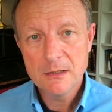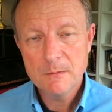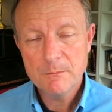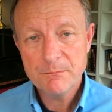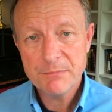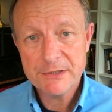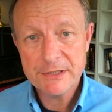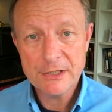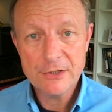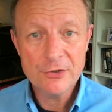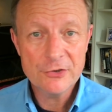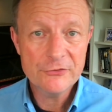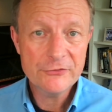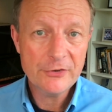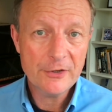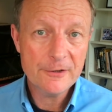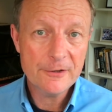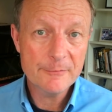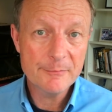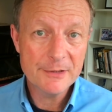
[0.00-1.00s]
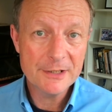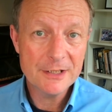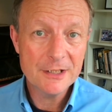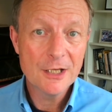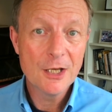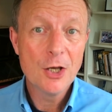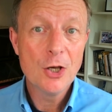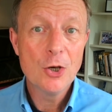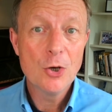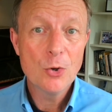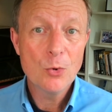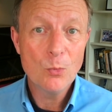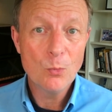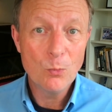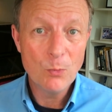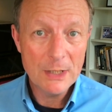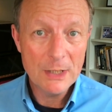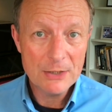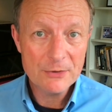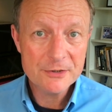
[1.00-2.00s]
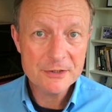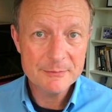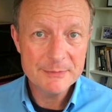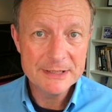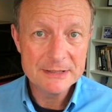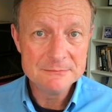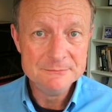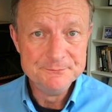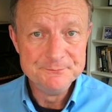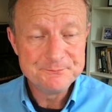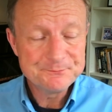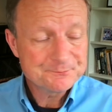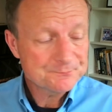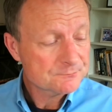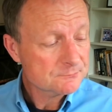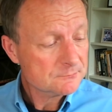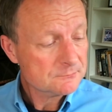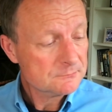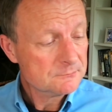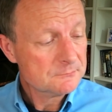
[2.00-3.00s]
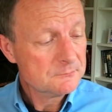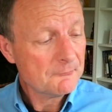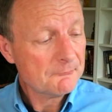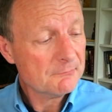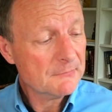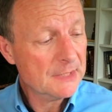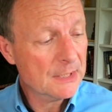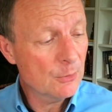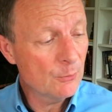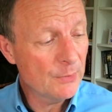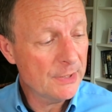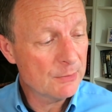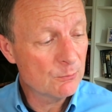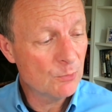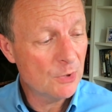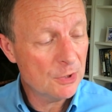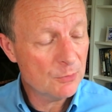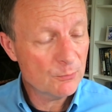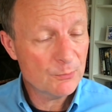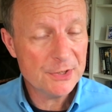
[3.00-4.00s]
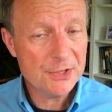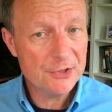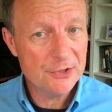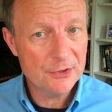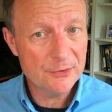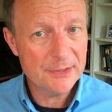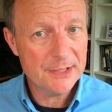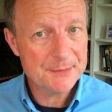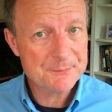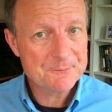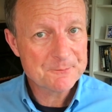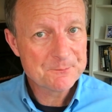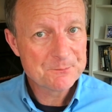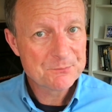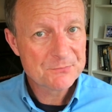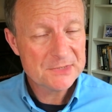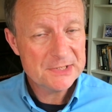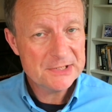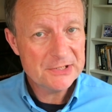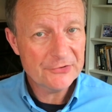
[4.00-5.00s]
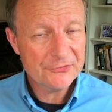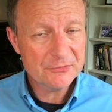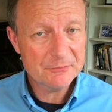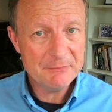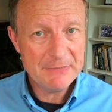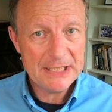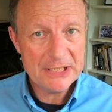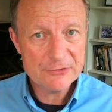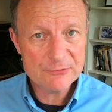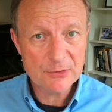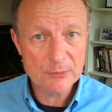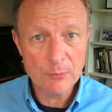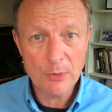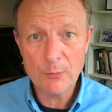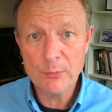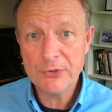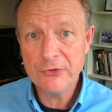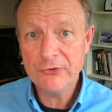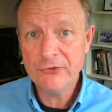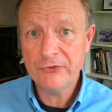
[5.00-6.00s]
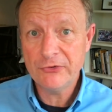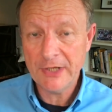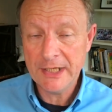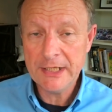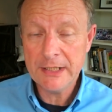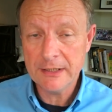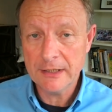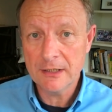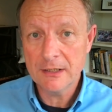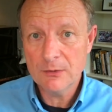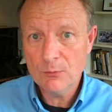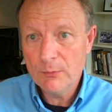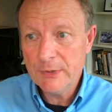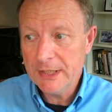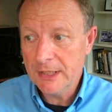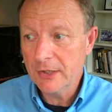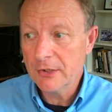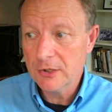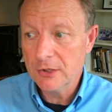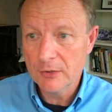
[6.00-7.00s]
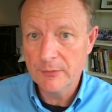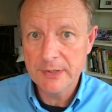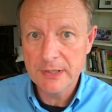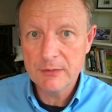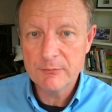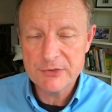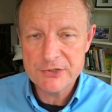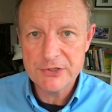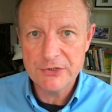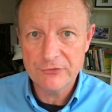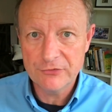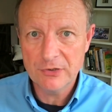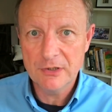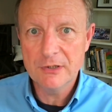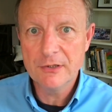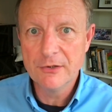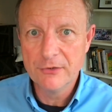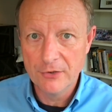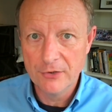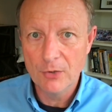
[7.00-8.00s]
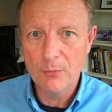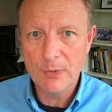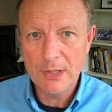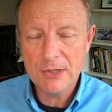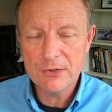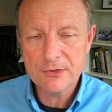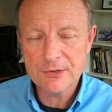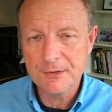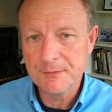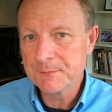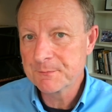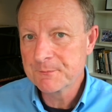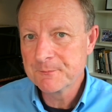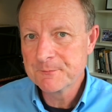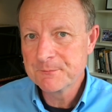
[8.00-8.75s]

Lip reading: but they're not terribly welcoming. When what we're doing doesn't match with what we're saying we are doing, which is the welcome,